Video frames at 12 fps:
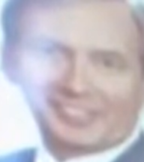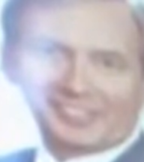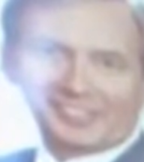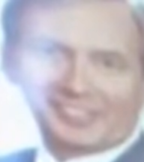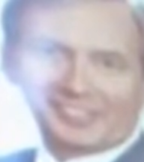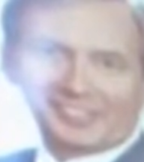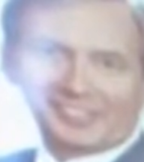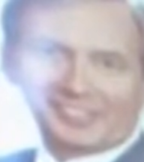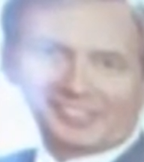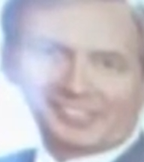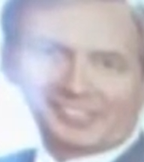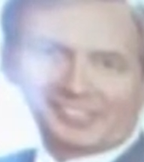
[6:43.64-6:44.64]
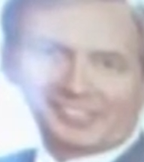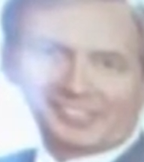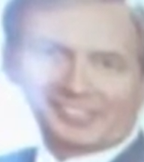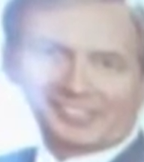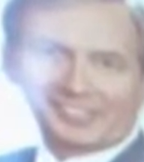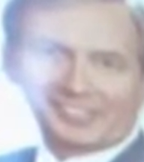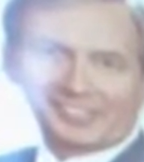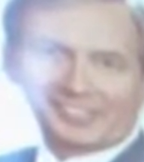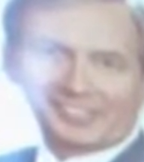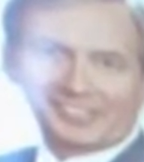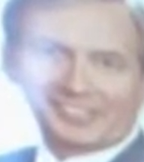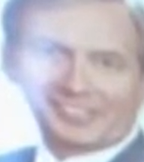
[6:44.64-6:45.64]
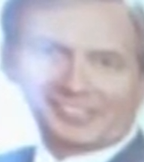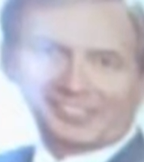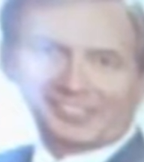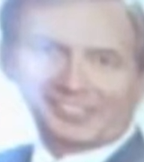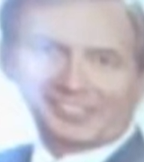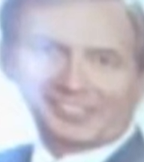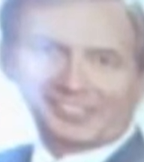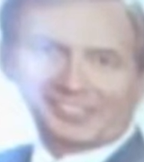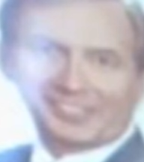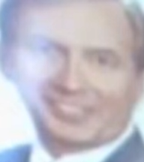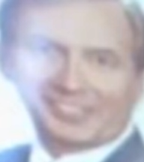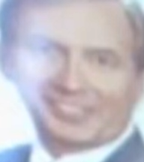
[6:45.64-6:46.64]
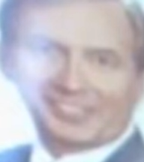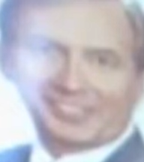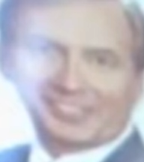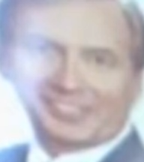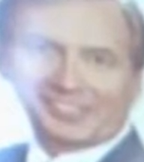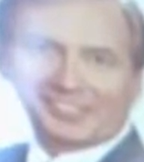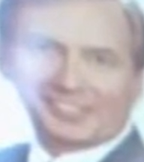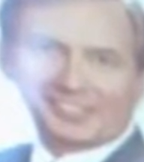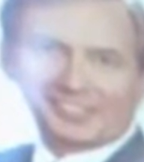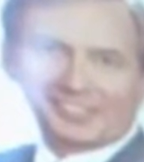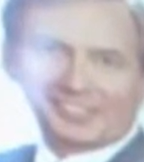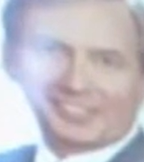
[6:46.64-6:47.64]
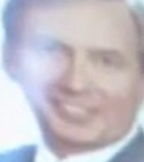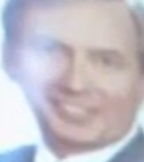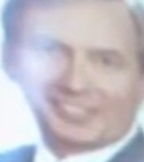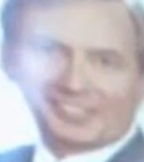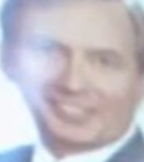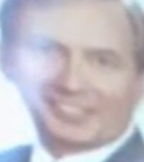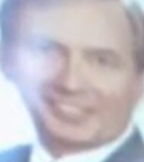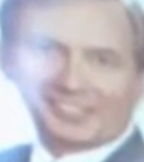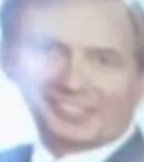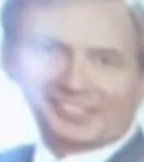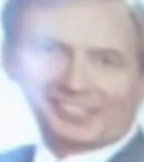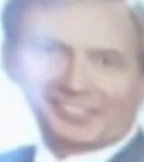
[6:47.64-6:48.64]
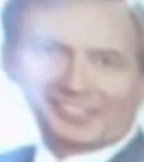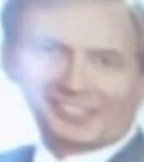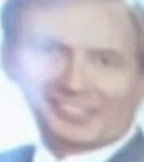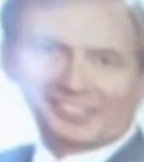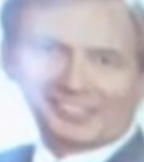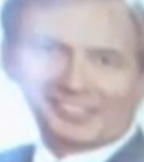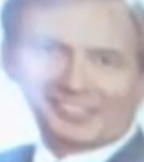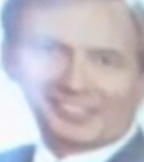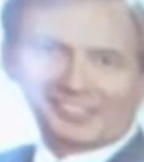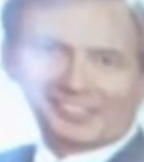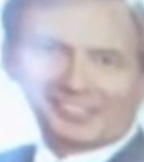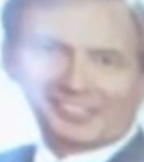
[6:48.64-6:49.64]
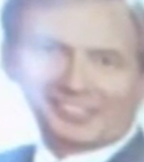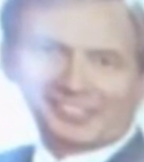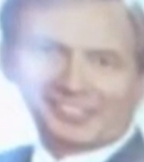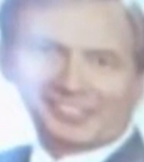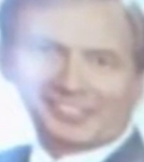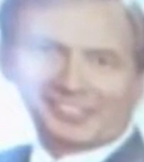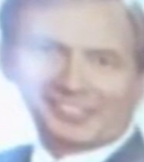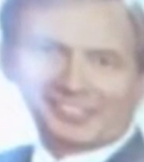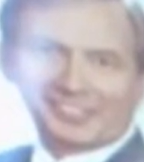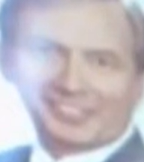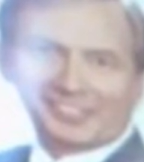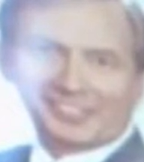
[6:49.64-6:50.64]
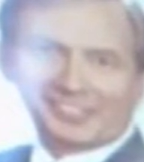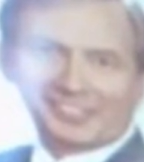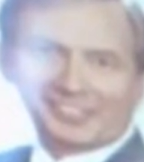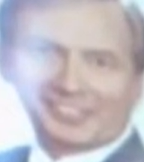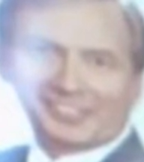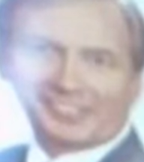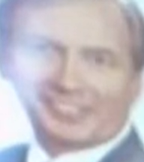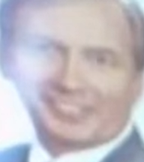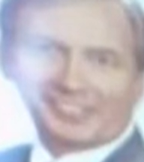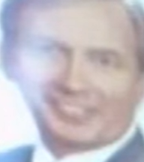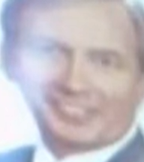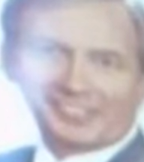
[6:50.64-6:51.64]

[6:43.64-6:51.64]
The person shown says nothing.